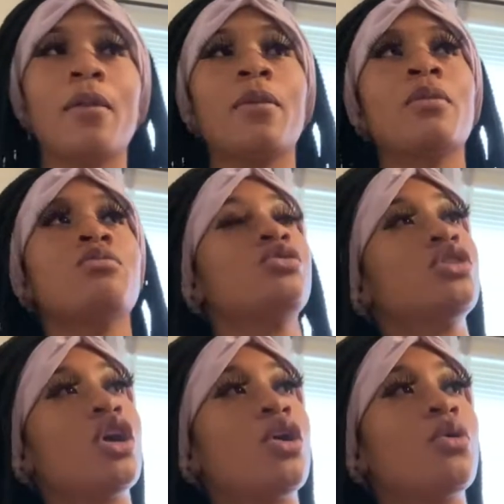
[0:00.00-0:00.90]

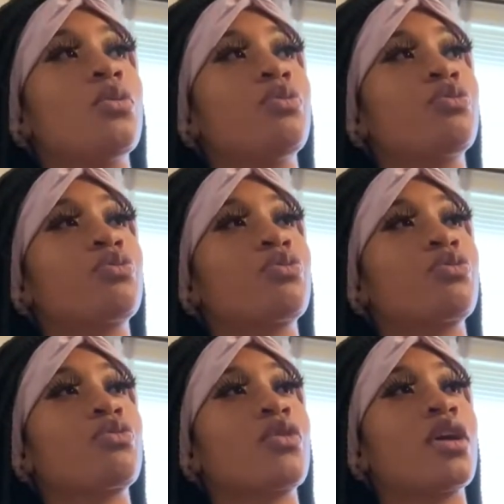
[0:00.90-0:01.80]
So
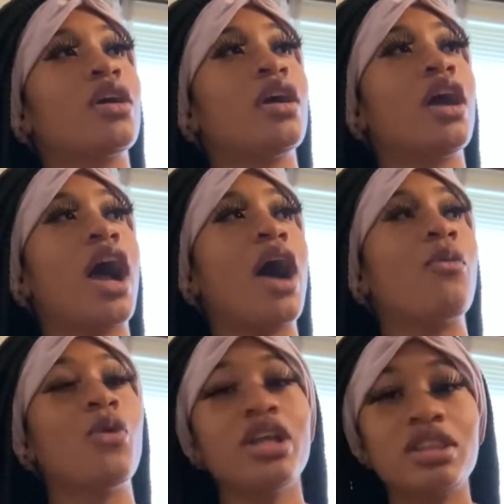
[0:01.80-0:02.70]

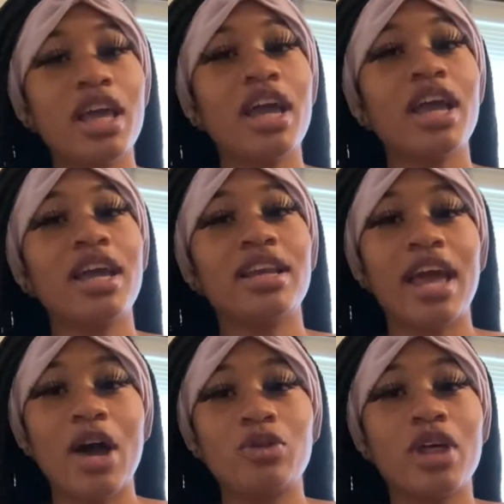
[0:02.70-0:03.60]
one thing
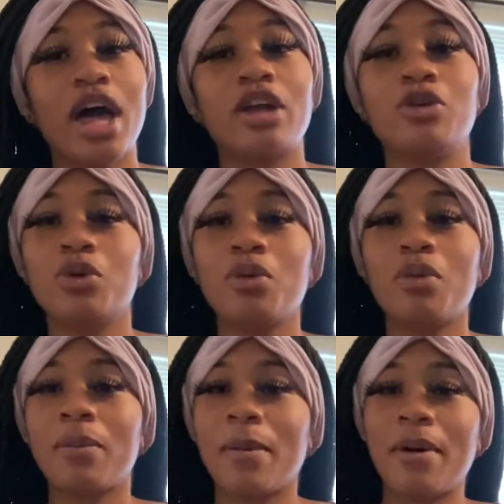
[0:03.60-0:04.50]
now that I do
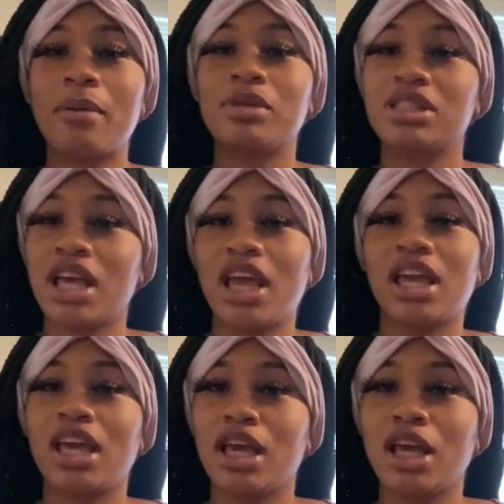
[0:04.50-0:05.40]
remember my mom
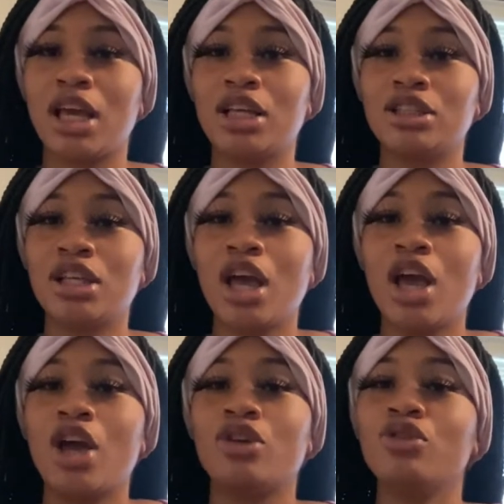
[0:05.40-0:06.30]
saying is,
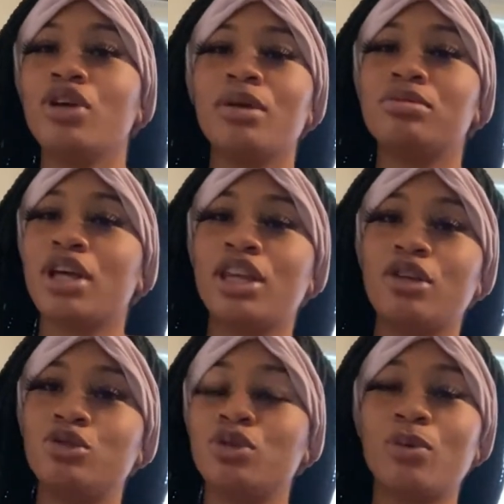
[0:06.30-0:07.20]
you keep saying
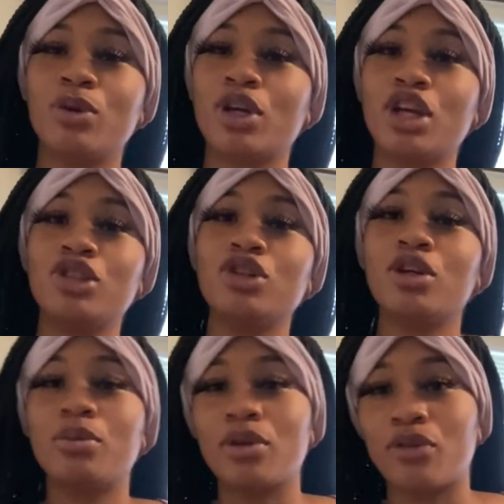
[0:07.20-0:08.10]
that you don't want a kid, you're going
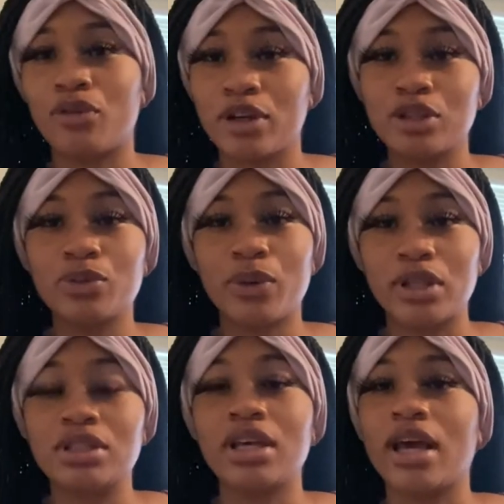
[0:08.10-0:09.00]
to be the first
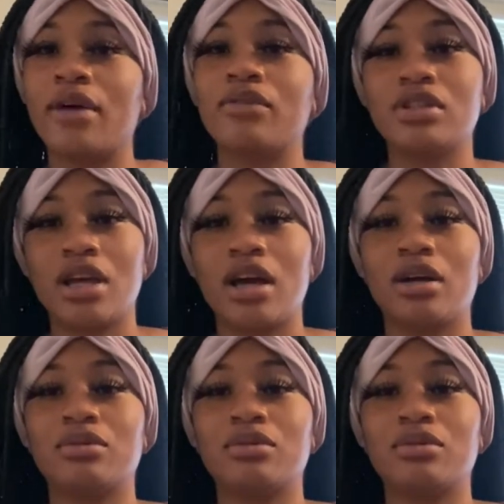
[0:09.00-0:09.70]
one to have a child.